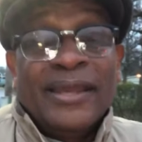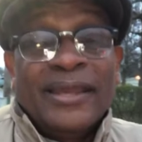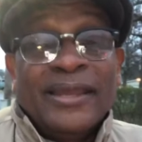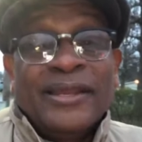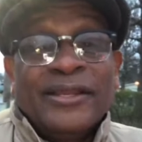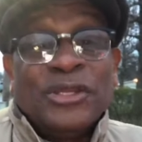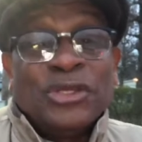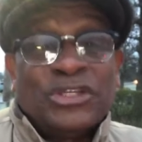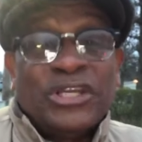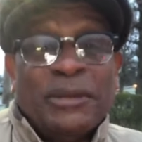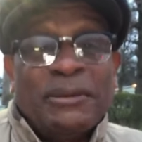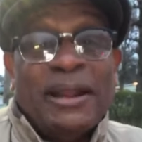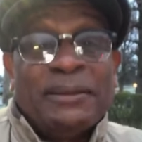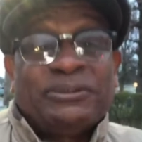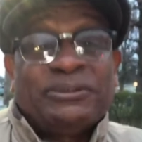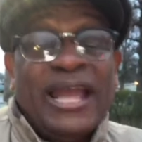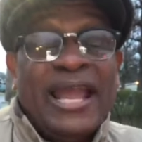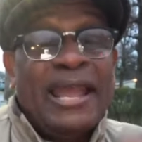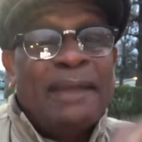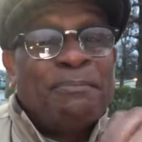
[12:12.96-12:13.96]
You see what I'm
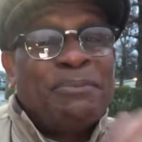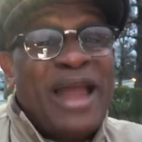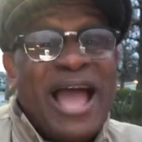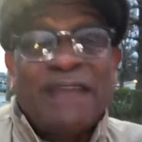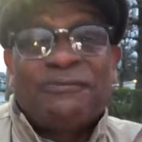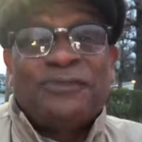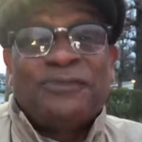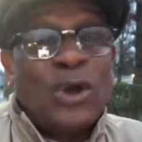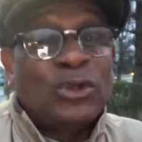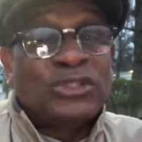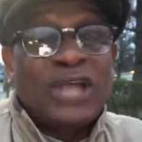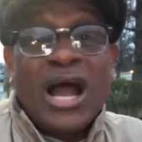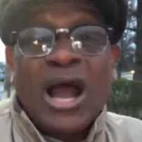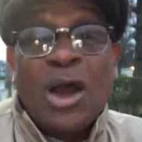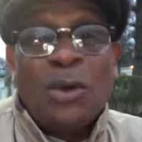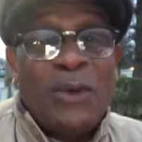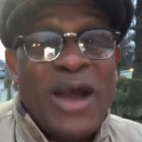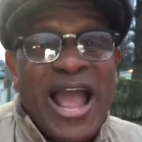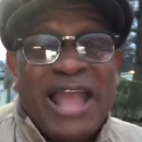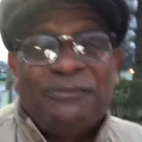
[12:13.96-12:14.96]
saying? Black folks,
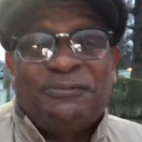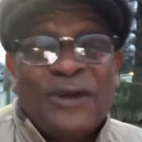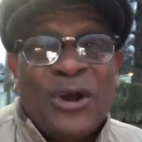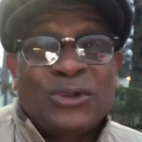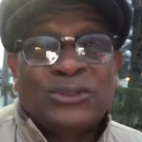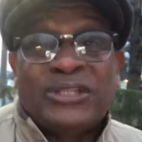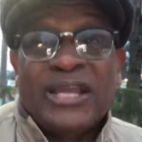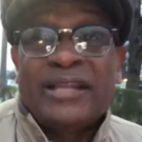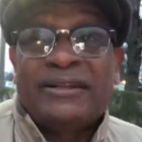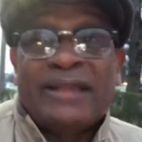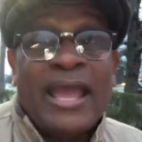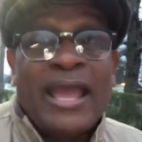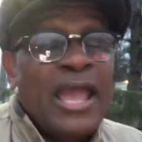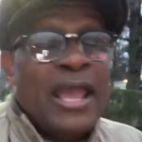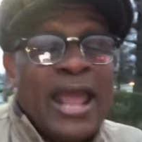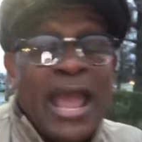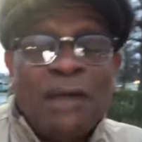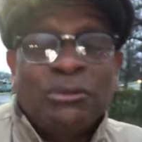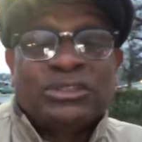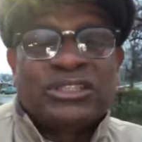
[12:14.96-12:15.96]
all white folks ain't bad.
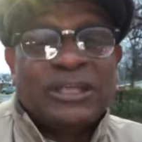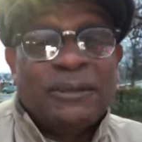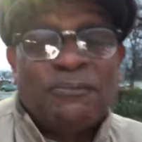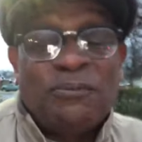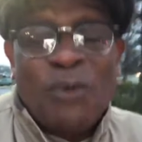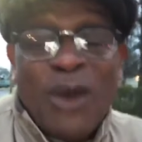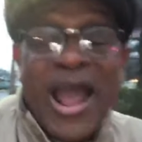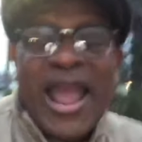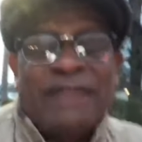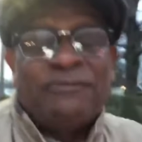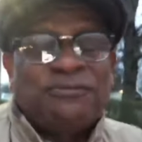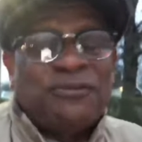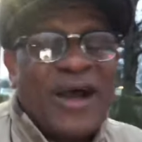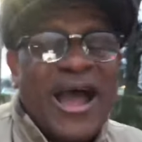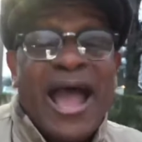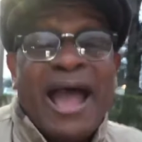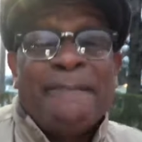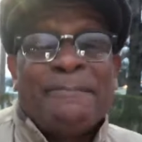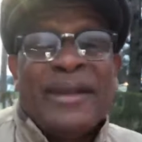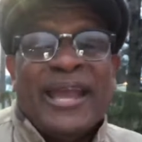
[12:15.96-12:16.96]
That was some white
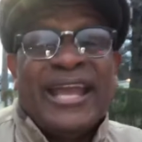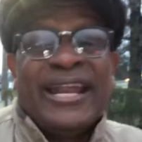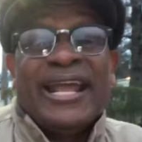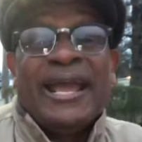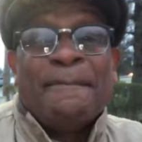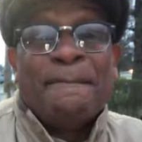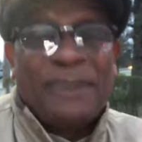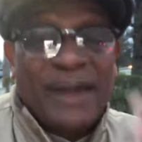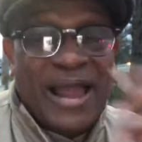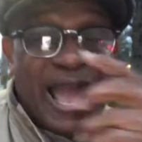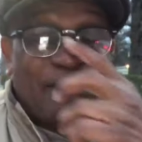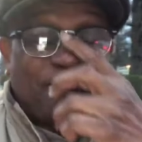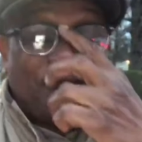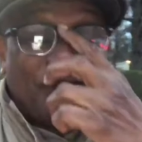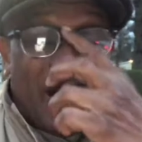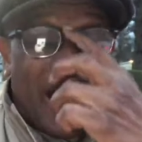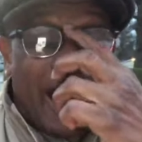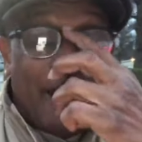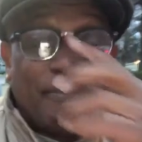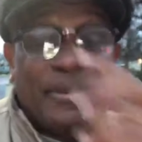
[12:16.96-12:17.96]
firemen and black
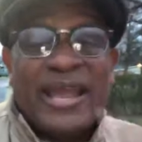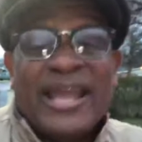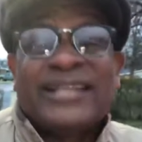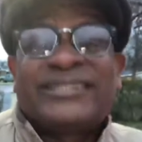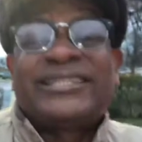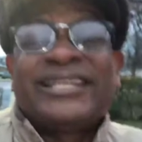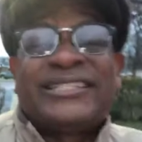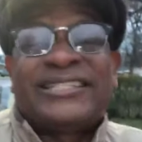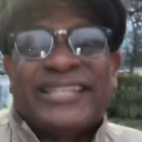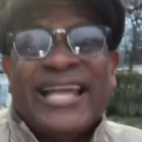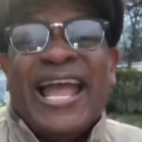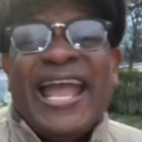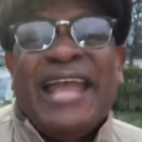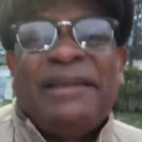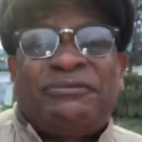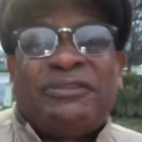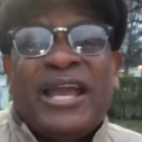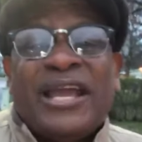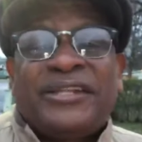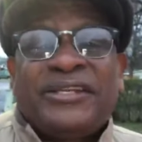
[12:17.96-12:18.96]
firemen that
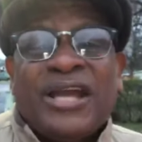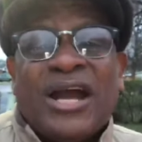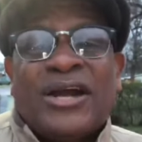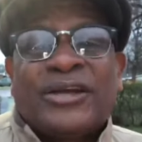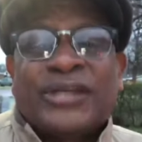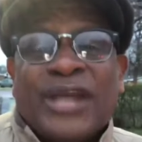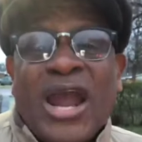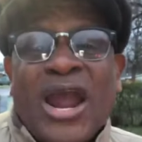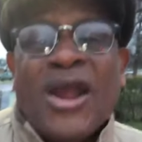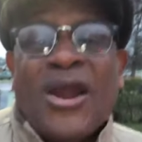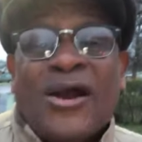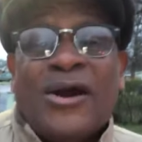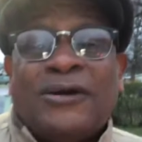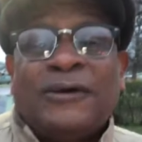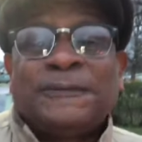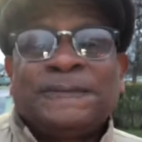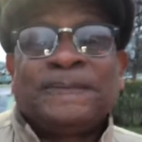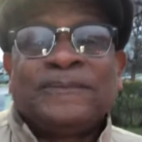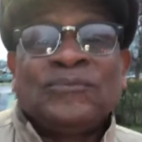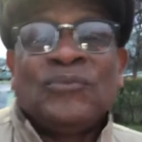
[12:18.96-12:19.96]
saved that young girl.
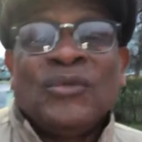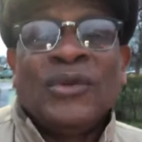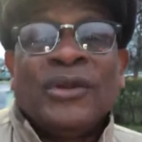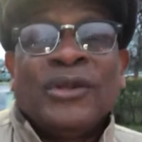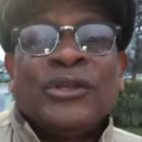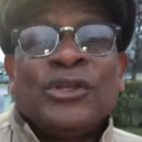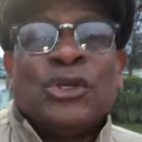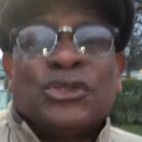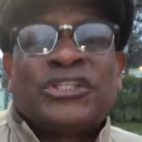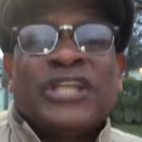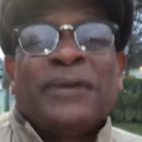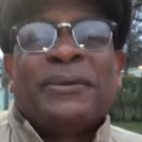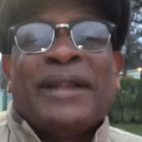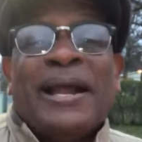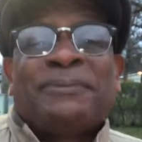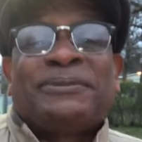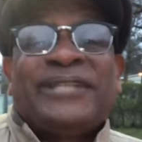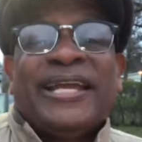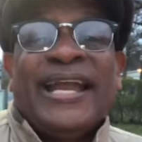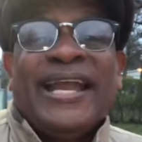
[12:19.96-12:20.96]
You see what
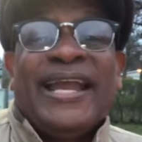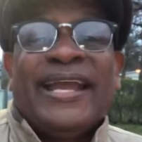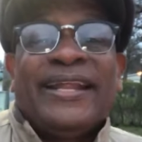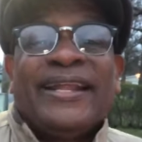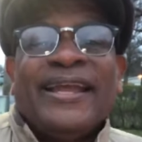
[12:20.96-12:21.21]
I'm saying?